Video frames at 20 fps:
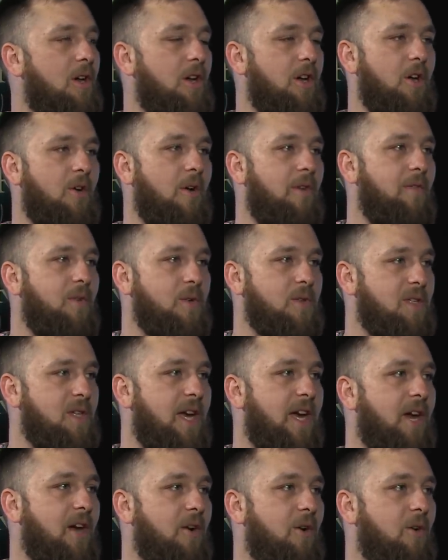you know, I feel
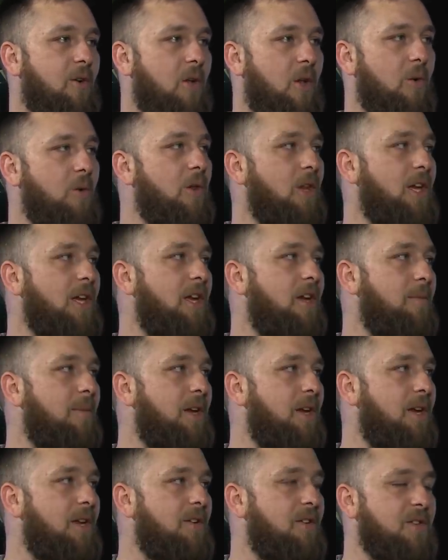sad or lonely, I
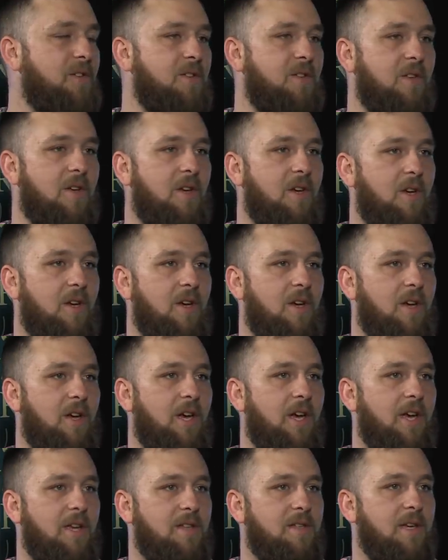mean,
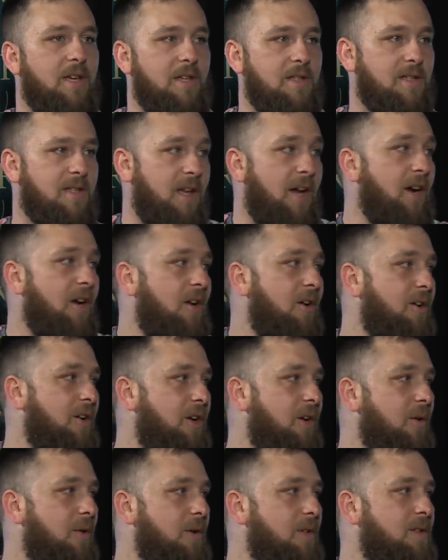it's there,
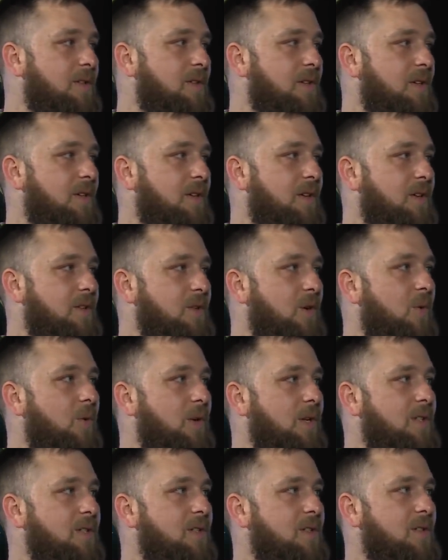you know. There's
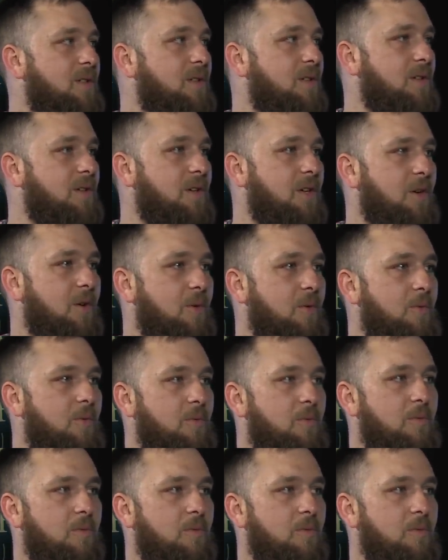always, you know,